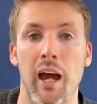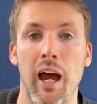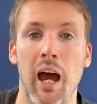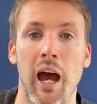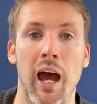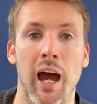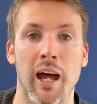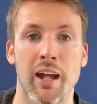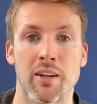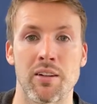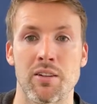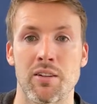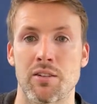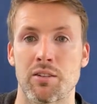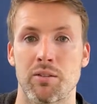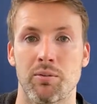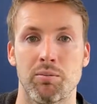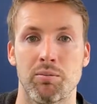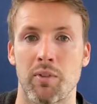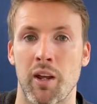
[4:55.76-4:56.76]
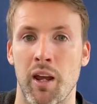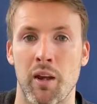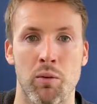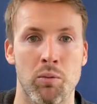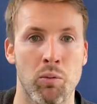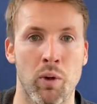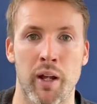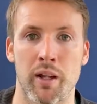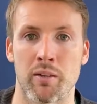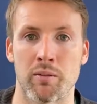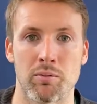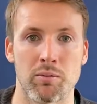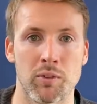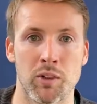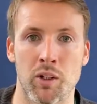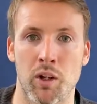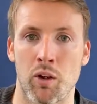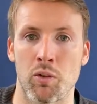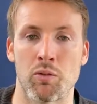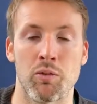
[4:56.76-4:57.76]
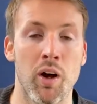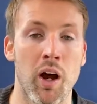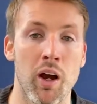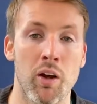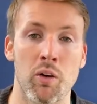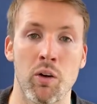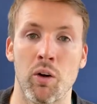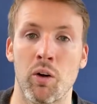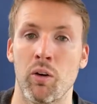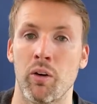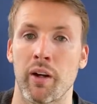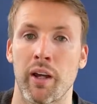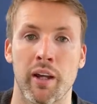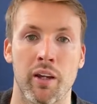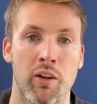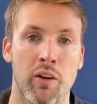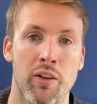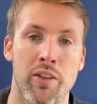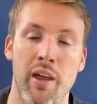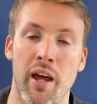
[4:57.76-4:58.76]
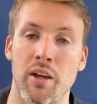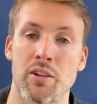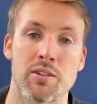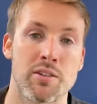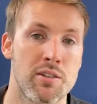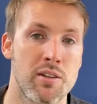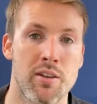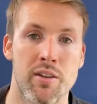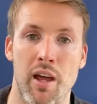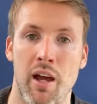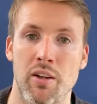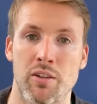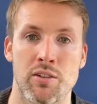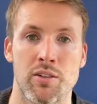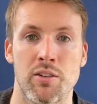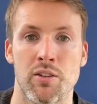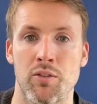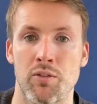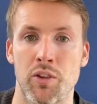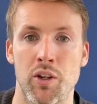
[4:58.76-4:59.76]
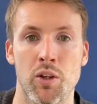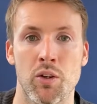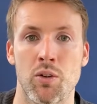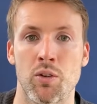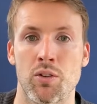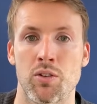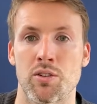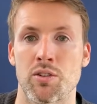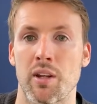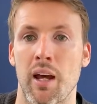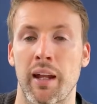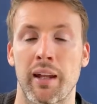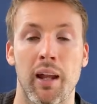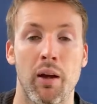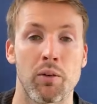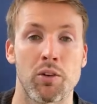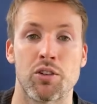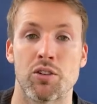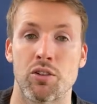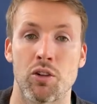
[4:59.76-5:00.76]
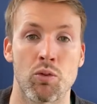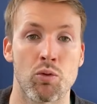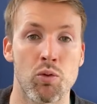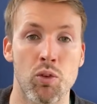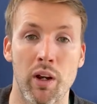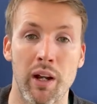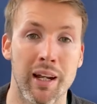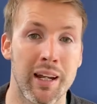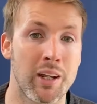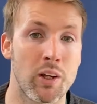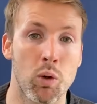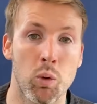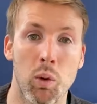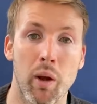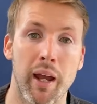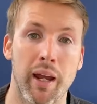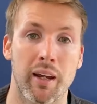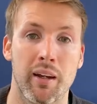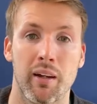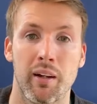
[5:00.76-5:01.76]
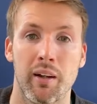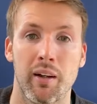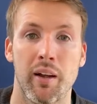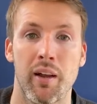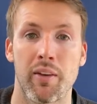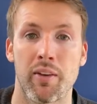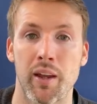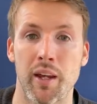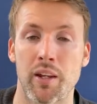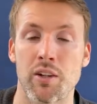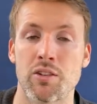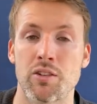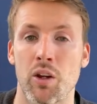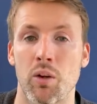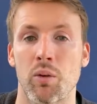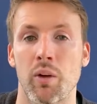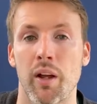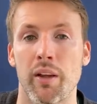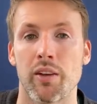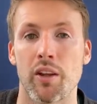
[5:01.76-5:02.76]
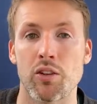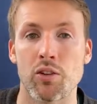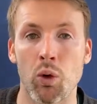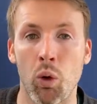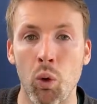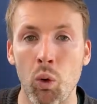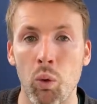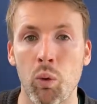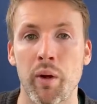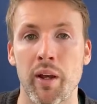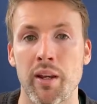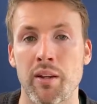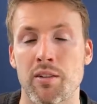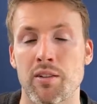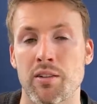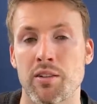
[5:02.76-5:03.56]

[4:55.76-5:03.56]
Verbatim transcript: and it went, you know, viral. It got thousands and thousands of views. And that was just a really quick things. So there's always